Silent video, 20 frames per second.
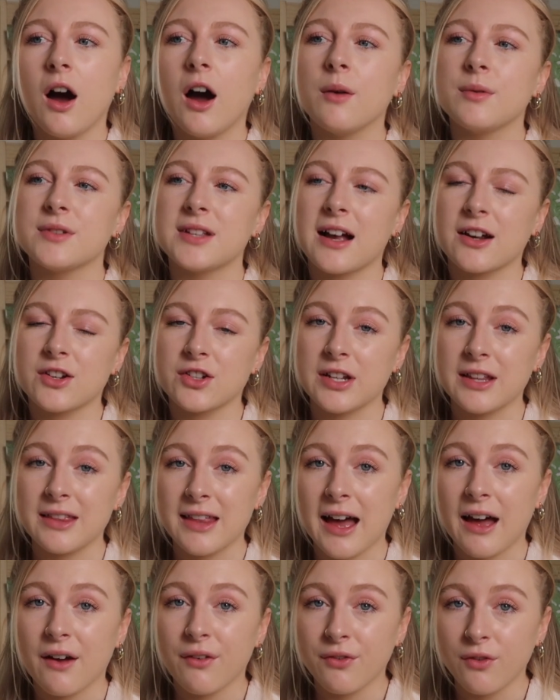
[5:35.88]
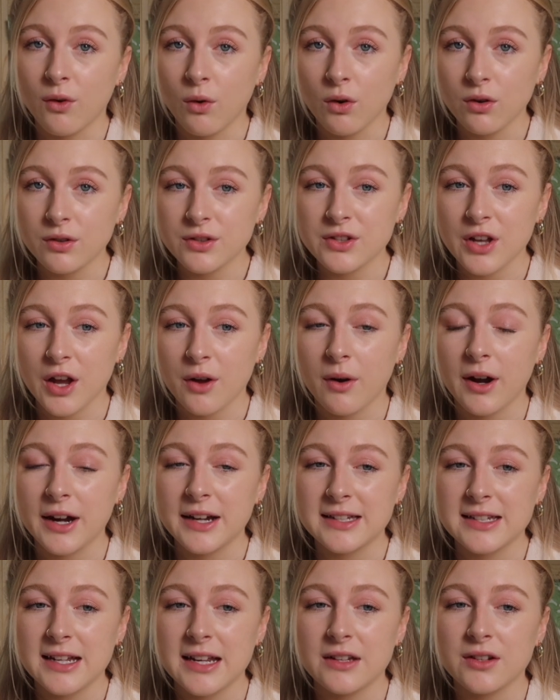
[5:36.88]
I was actually there for. So
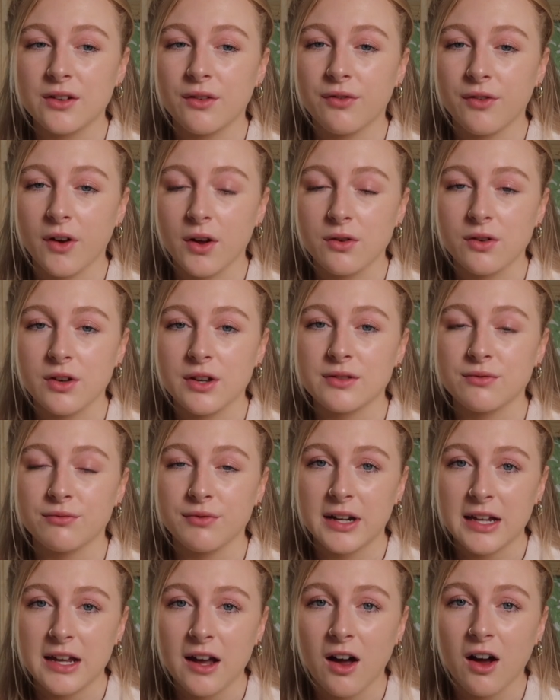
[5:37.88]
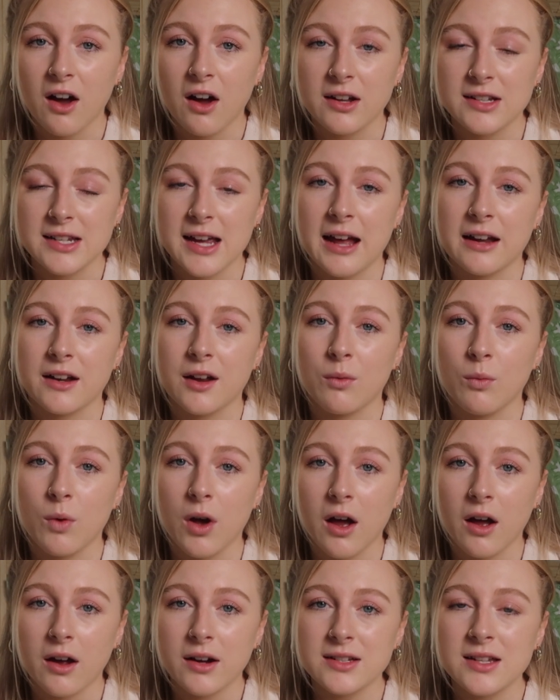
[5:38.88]
I did focus really hard and I
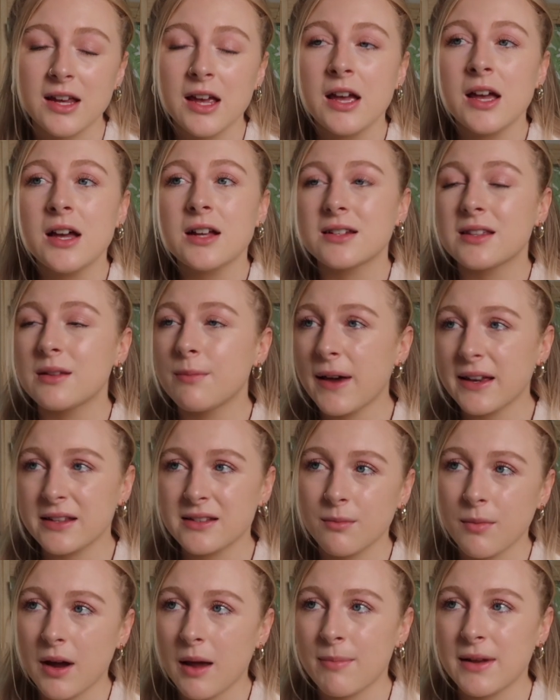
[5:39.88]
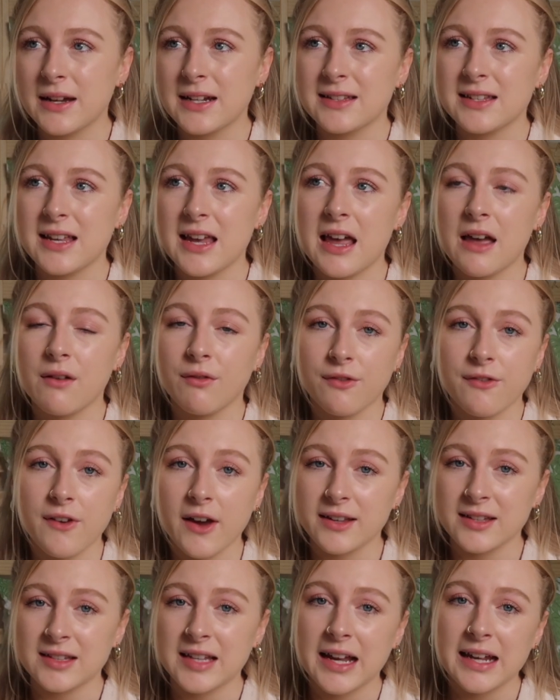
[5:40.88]
worked to the best of my ability in
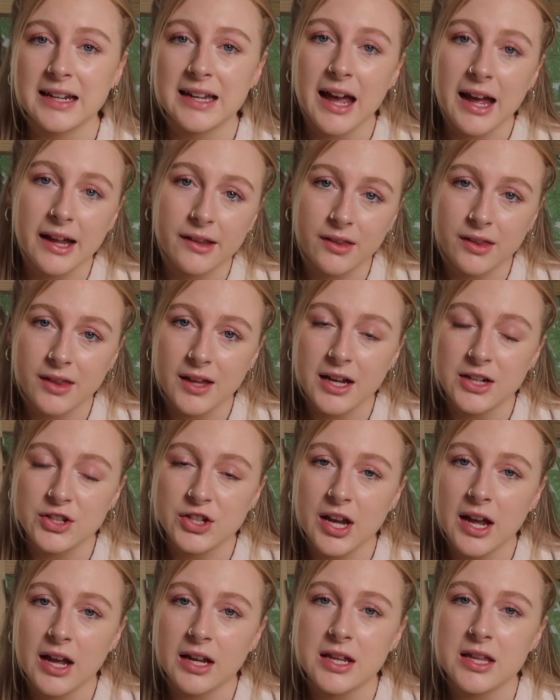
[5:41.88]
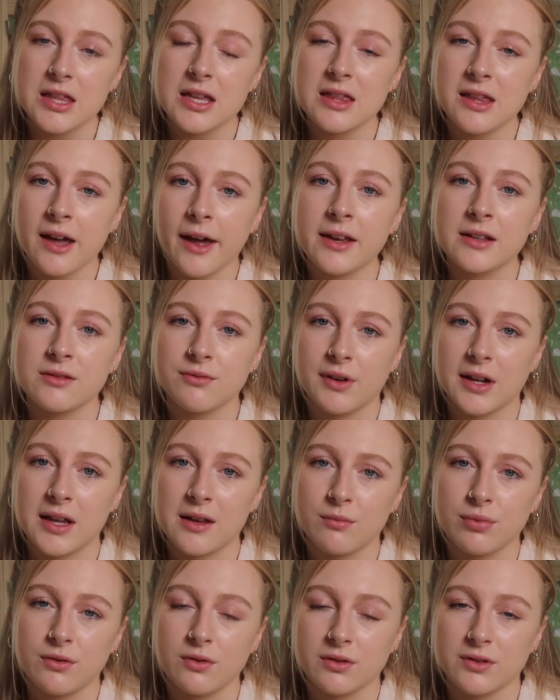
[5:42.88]
first, second and third year, and I think that is really
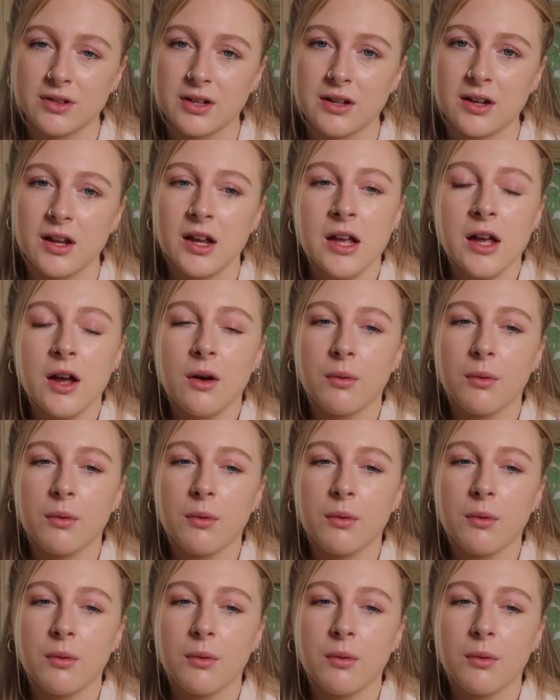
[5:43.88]
important.